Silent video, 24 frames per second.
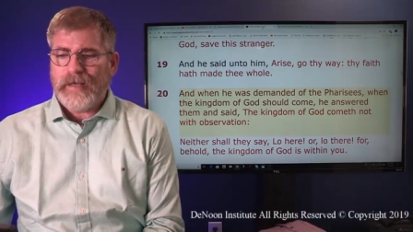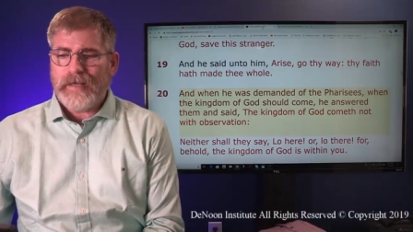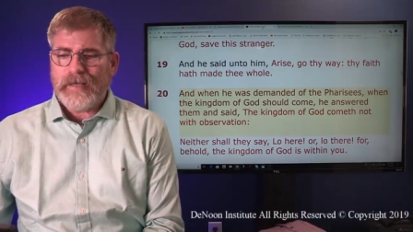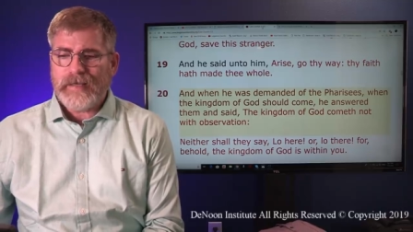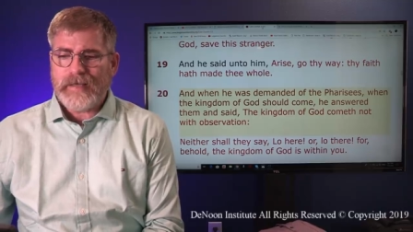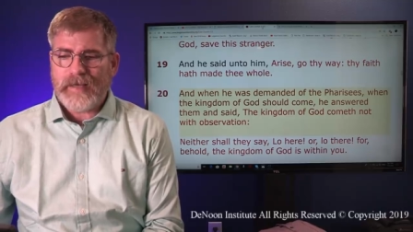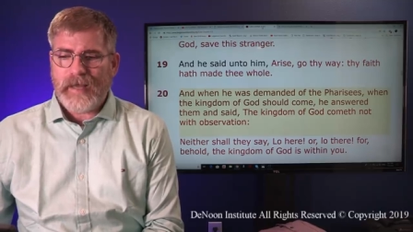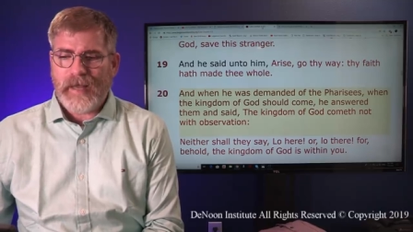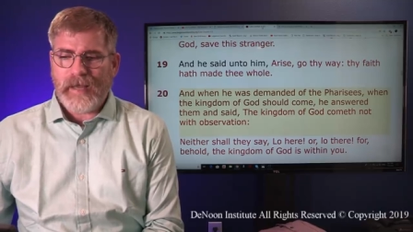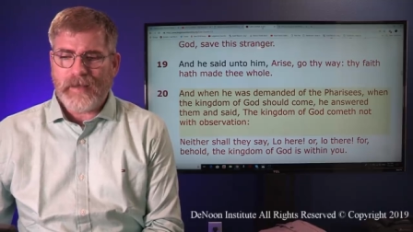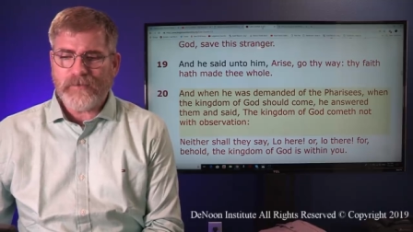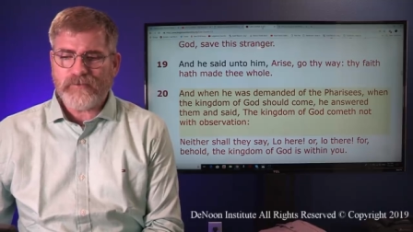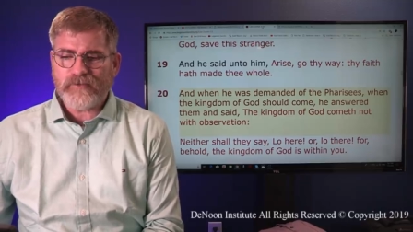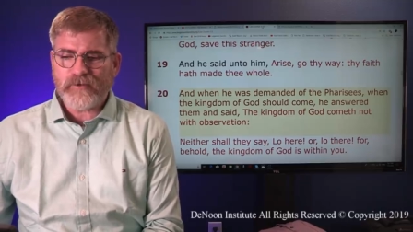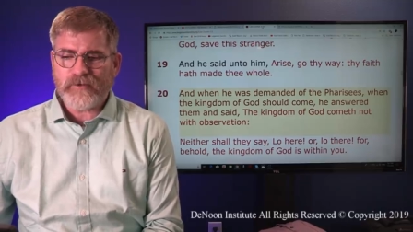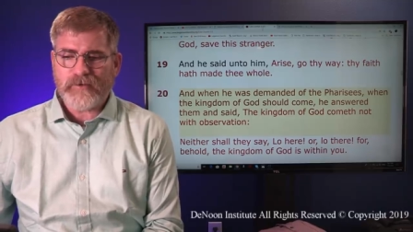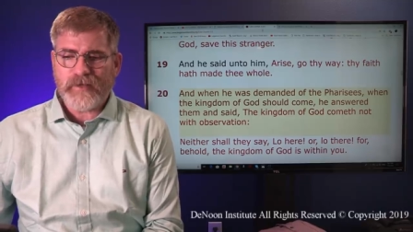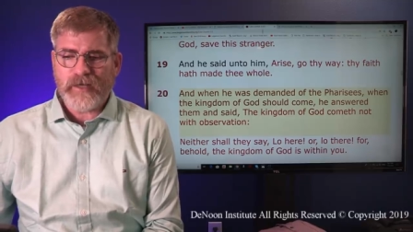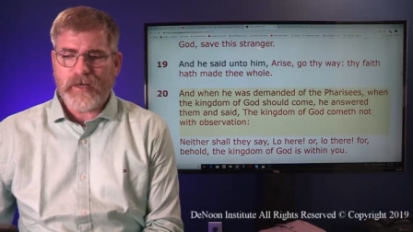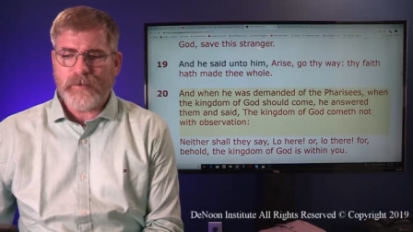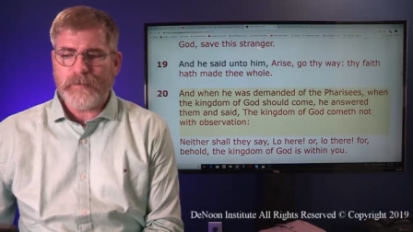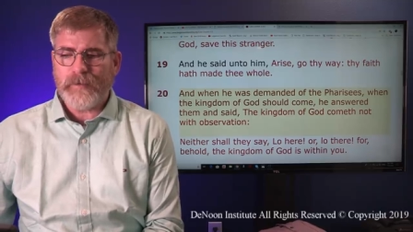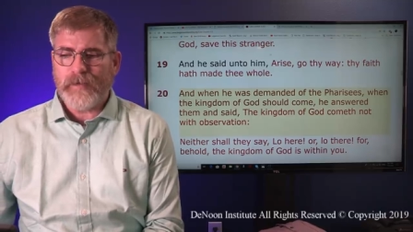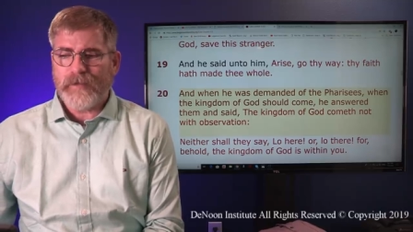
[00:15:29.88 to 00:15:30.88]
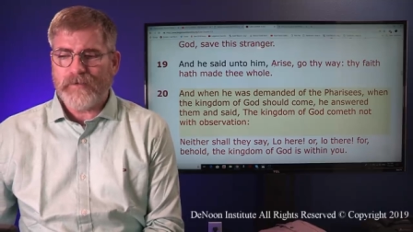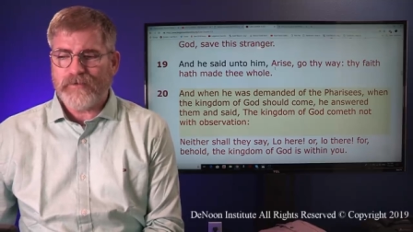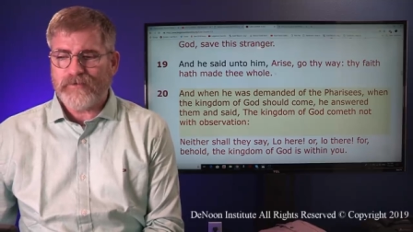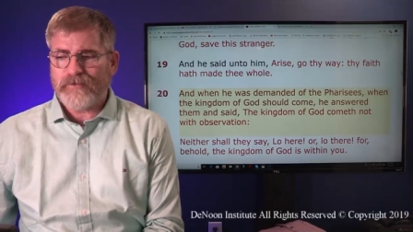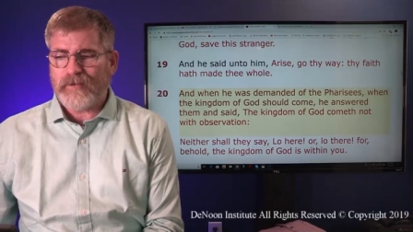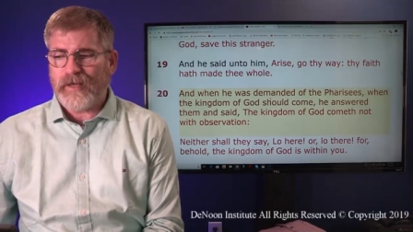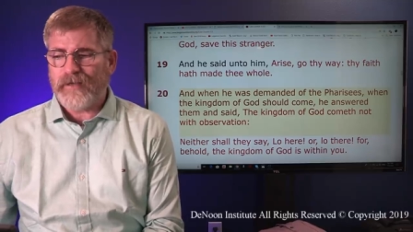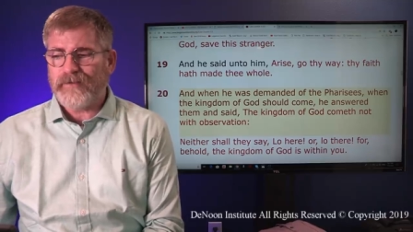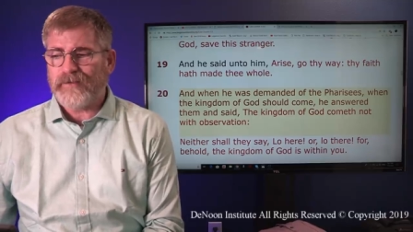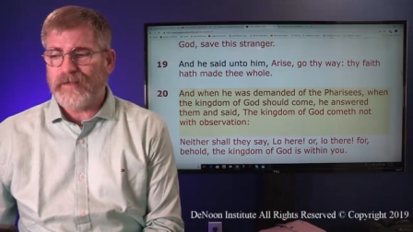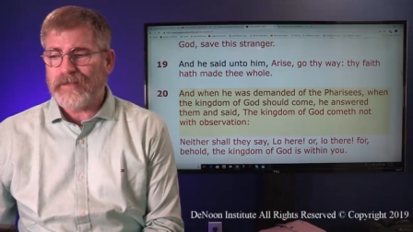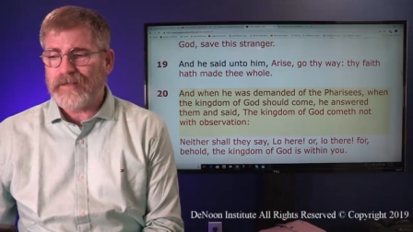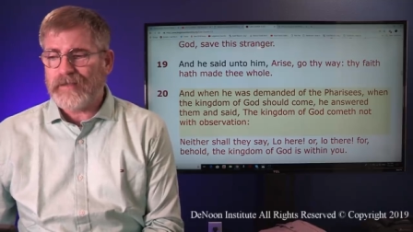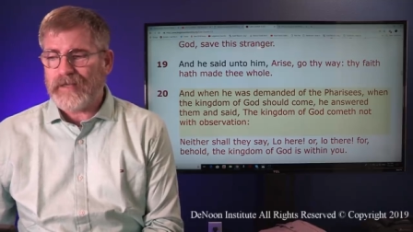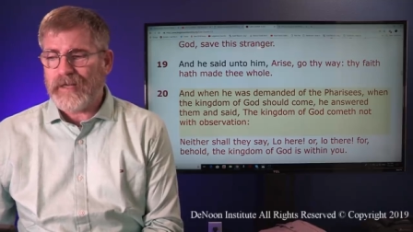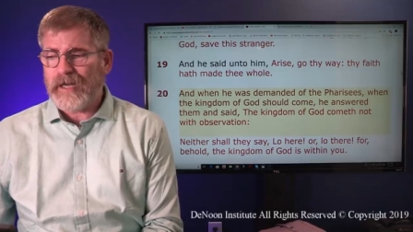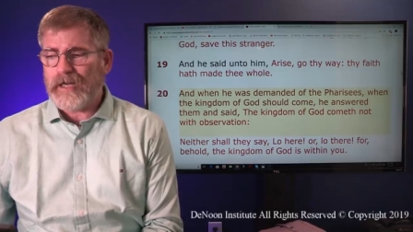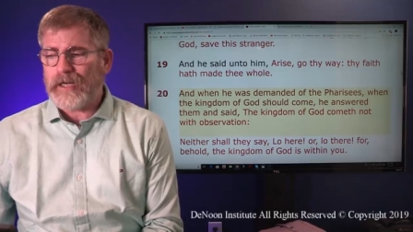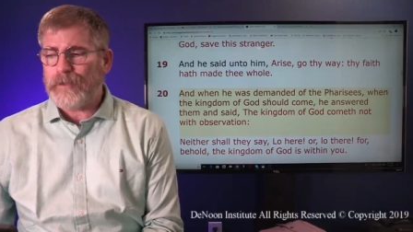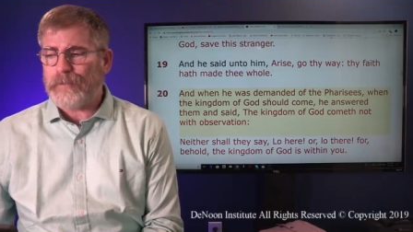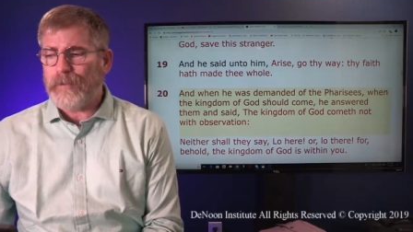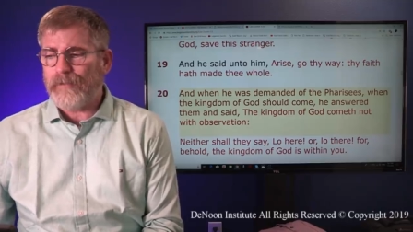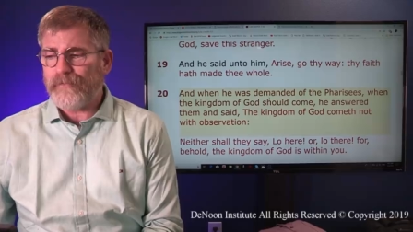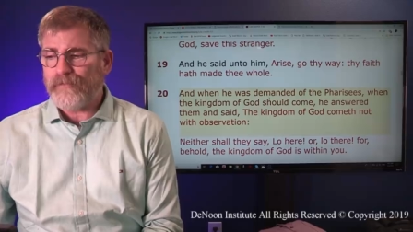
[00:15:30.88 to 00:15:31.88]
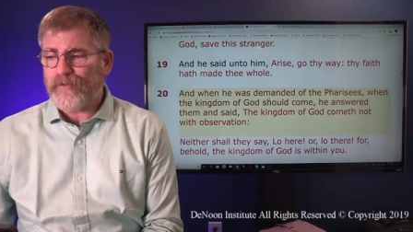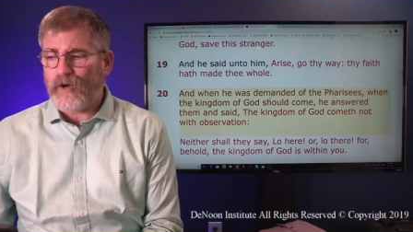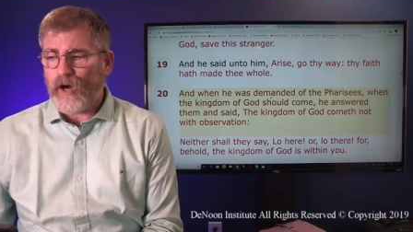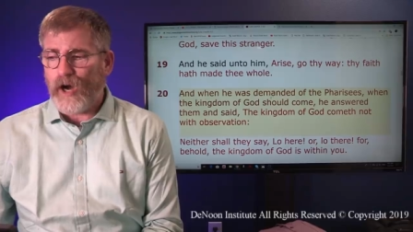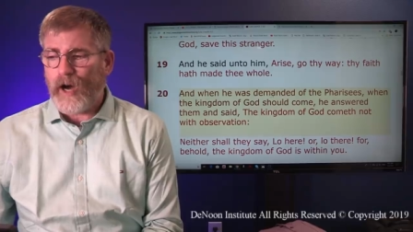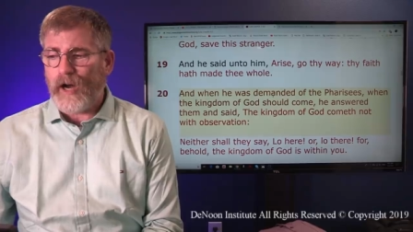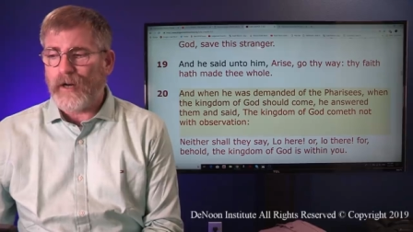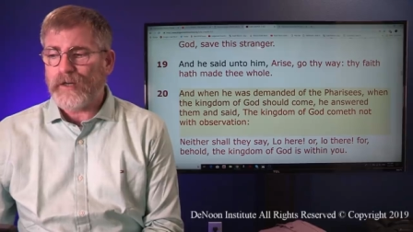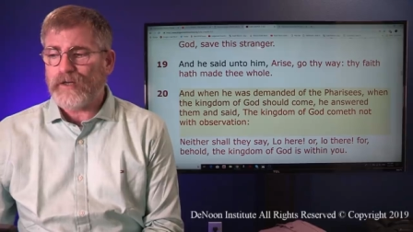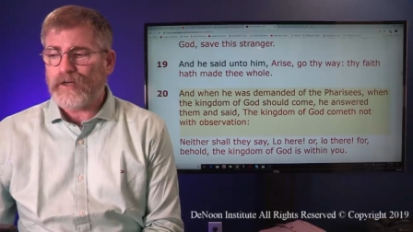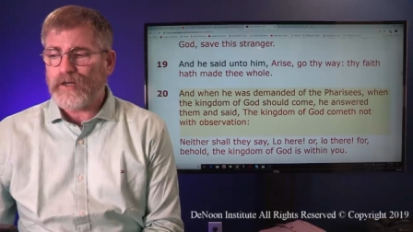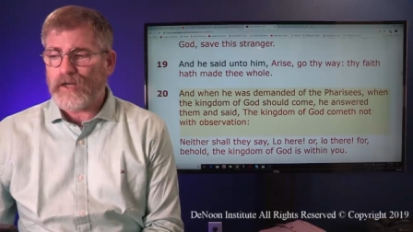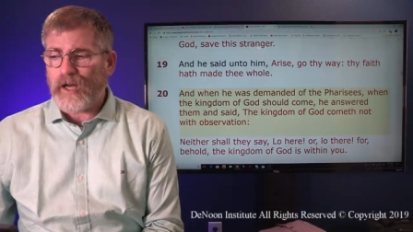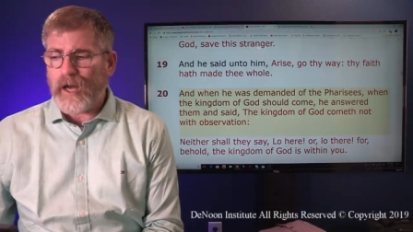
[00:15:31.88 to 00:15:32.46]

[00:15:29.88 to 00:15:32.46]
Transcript: he answered them and said, The kingdom of God